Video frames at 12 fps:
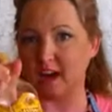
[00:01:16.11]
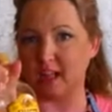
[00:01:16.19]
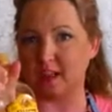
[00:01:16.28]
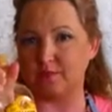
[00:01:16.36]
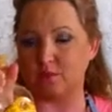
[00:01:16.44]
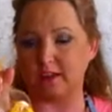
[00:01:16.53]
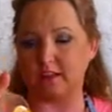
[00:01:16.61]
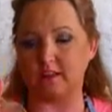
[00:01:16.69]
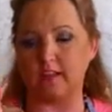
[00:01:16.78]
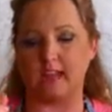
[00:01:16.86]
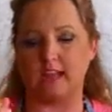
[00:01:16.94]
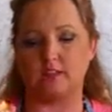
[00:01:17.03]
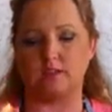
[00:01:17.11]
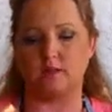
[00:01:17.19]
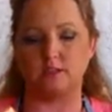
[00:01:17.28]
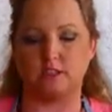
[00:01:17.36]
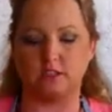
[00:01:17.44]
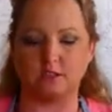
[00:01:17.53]
olive oil, and you
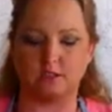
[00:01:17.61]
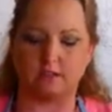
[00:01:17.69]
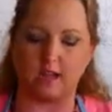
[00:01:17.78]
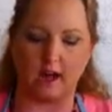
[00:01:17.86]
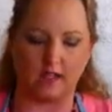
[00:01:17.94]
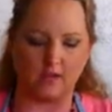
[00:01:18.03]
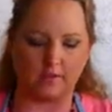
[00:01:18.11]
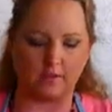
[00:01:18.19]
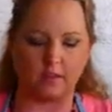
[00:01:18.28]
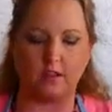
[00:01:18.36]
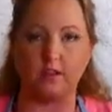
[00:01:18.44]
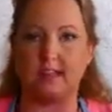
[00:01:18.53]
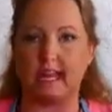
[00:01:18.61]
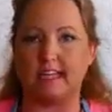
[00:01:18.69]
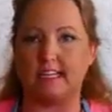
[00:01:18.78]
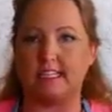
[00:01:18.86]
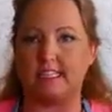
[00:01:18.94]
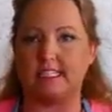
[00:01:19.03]
want to use the olive oil
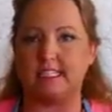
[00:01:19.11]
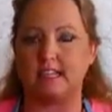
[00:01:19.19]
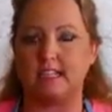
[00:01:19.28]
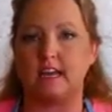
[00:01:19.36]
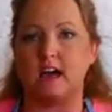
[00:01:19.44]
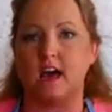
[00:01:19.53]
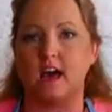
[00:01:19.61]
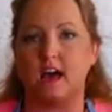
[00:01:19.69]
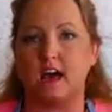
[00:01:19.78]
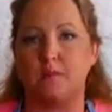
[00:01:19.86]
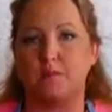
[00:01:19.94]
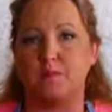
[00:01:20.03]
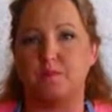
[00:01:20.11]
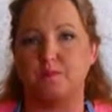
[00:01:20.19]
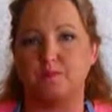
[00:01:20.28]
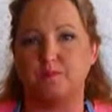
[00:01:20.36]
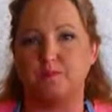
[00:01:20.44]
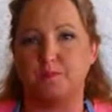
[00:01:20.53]
that is
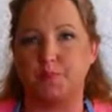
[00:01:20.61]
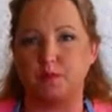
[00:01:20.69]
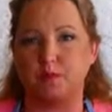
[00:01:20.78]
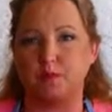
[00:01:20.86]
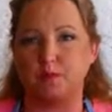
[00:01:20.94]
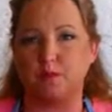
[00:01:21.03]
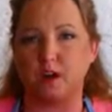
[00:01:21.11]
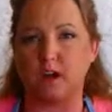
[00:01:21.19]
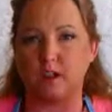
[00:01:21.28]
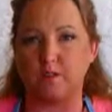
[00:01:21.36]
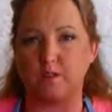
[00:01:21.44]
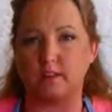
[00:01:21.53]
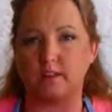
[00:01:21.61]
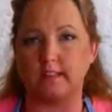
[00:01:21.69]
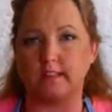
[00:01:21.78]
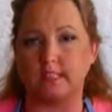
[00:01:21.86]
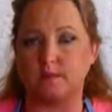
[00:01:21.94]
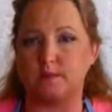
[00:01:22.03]
pure olive oil
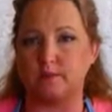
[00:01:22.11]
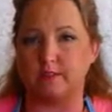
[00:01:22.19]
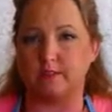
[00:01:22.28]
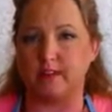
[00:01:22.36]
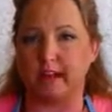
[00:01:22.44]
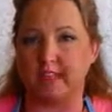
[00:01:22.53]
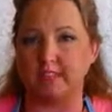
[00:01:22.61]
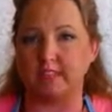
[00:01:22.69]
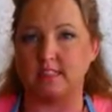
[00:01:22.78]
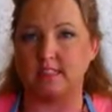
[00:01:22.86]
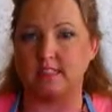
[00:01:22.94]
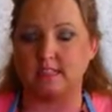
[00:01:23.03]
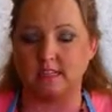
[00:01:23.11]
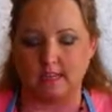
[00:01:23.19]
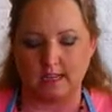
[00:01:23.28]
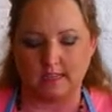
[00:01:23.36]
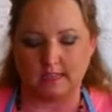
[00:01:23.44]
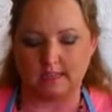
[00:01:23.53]
that has been refined.
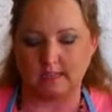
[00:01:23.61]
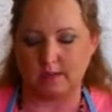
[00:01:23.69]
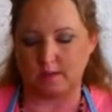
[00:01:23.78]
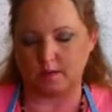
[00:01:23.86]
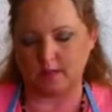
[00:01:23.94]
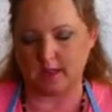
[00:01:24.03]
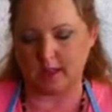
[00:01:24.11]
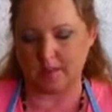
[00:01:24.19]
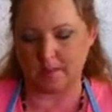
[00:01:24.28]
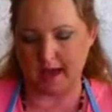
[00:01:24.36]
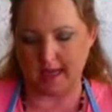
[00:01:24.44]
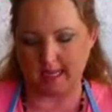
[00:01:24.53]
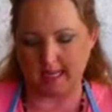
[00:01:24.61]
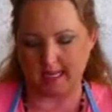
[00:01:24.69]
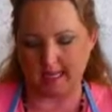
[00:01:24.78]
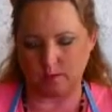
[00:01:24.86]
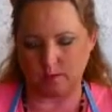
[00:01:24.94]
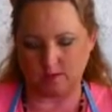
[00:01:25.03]
So on the back
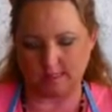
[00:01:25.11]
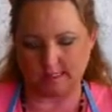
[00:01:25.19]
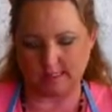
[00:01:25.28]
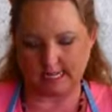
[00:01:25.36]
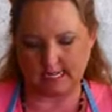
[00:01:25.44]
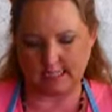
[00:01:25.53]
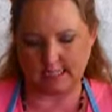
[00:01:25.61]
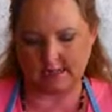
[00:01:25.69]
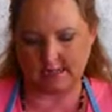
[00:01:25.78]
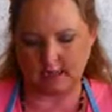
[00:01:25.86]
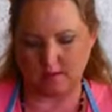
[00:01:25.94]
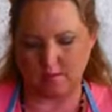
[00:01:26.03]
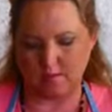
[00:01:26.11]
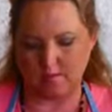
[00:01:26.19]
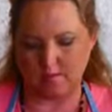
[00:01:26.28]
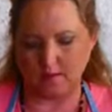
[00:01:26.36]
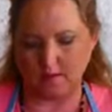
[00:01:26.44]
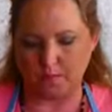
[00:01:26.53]
it will state
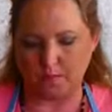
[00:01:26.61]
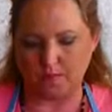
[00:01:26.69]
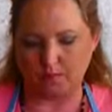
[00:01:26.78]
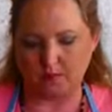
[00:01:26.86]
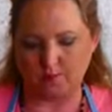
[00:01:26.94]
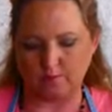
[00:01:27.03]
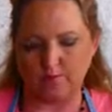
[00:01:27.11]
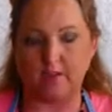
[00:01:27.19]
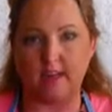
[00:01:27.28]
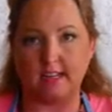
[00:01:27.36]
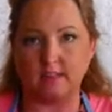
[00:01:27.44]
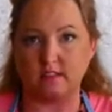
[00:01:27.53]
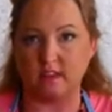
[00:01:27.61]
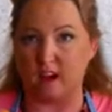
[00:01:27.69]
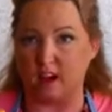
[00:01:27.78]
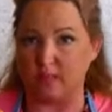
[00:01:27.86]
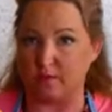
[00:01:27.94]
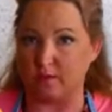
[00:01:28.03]
composed of refined
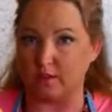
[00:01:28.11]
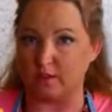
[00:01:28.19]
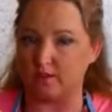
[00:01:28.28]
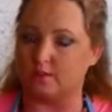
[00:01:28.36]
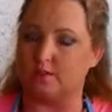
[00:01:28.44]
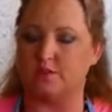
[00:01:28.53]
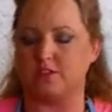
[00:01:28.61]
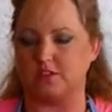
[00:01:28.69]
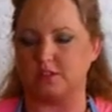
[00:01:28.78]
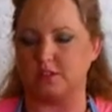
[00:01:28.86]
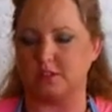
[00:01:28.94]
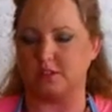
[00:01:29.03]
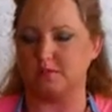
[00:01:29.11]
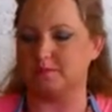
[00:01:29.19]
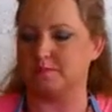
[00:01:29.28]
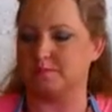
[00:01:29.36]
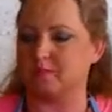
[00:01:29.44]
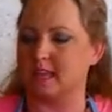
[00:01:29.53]
olive oils or virgin oil.
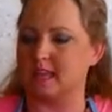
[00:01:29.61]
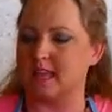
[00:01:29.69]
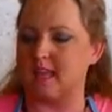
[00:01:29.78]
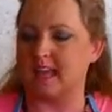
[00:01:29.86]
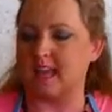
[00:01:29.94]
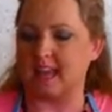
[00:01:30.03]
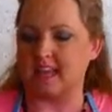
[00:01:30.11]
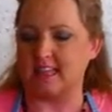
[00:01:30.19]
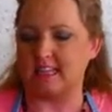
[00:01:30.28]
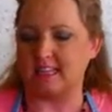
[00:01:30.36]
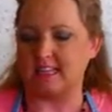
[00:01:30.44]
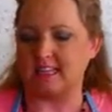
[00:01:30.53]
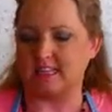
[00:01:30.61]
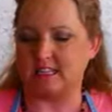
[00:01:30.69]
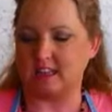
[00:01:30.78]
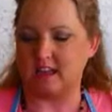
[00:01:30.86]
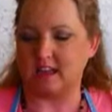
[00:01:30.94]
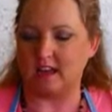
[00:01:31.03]
And
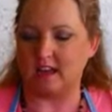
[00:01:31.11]
then